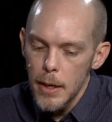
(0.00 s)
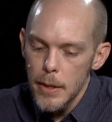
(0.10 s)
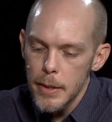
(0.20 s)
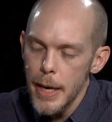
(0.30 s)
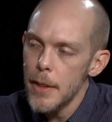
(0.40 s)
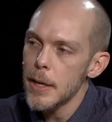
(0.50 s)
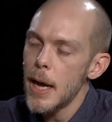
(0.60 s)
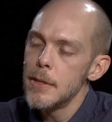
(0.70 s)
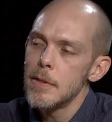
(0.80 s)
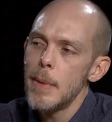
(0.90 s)
The
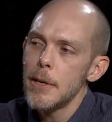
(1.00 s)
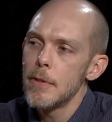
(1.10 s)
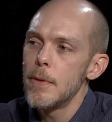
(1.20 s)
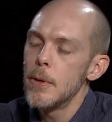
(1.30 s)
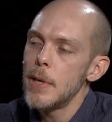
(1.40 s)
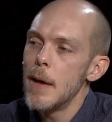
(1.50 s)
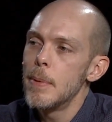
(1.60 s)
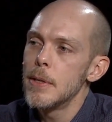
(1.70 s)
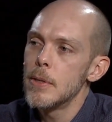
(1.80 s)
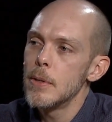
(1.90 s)
kinds of microphones, I've
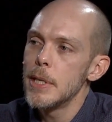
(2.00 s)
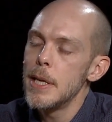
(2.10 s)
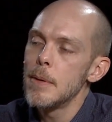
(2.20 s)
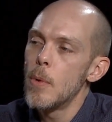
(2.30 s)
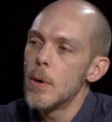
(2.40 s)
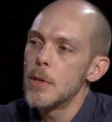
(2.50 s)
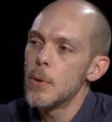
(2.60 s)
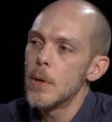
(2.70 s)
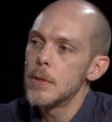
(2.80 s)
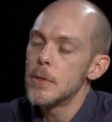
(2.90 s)
been leaning more
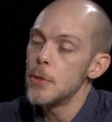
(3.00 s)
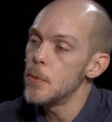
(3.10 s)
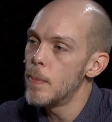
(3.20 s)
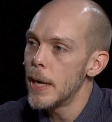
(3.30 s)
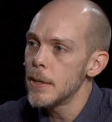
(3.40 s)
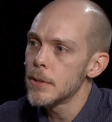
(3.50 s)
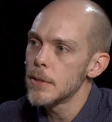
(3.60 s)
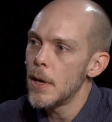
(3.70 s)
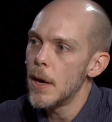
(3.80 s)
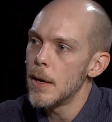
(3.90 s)
towards tube
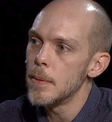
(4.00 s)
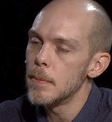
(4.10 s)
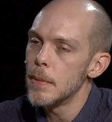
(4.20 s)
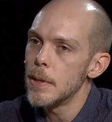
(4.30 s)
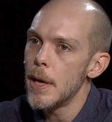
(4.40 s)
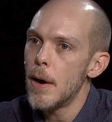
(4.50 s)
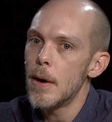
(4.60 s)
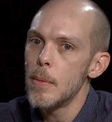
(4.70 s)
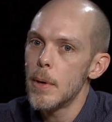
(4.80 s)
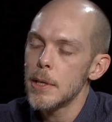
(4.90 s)
mics. They
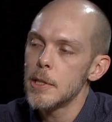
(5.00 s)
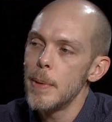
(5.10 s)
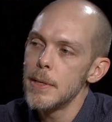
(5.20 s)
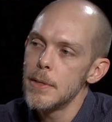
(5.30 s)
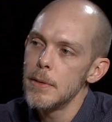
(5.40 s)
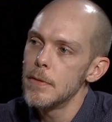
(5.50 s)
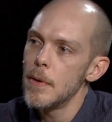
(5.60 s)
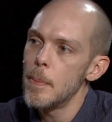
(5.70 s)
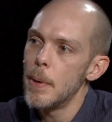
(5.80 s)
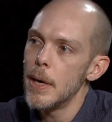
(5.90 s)
are more expensive,
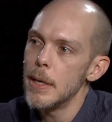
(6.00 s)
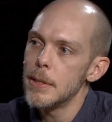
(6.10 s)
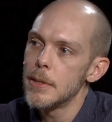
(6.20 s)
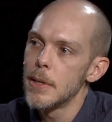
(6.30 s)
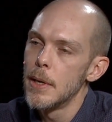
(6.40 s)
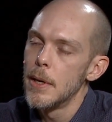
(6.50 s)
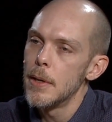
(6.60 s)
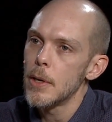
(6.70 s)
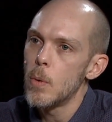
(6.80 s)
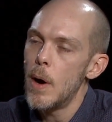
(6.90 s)
but
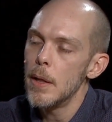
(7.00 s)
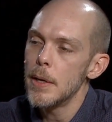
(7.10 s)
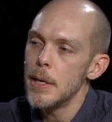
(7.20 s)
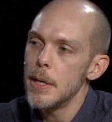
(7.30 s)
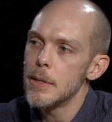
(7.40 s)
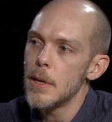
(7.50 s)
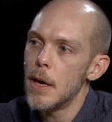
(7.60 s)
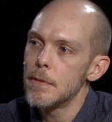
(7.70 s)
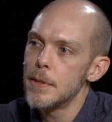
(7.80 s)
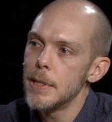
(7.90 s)
the quality is
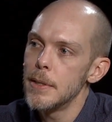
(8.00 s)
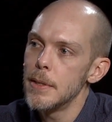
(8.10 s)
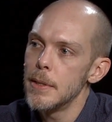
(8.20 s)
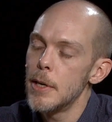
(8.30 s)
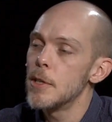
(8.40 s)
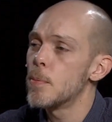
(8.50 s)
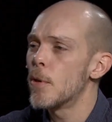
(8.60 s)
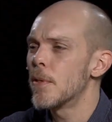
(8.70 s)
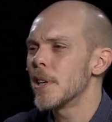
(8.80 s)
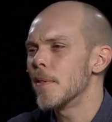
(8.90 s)
they're just
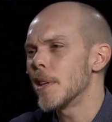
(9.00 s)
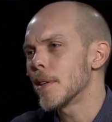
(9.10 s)
more forgiving.